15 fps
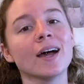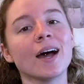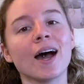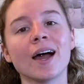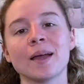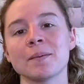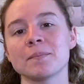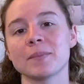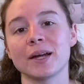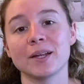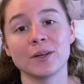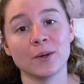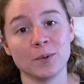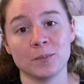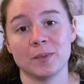I am by
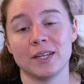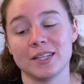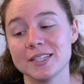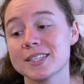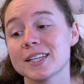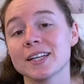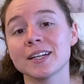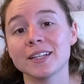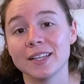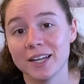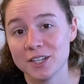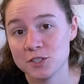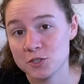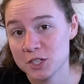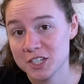no means an
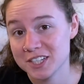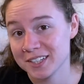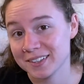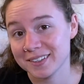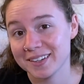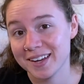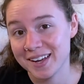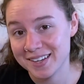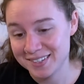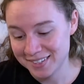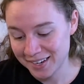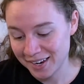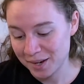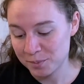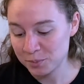electrician, as
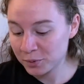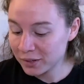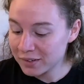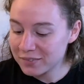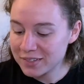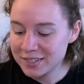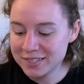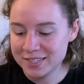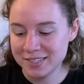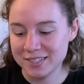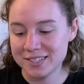I previously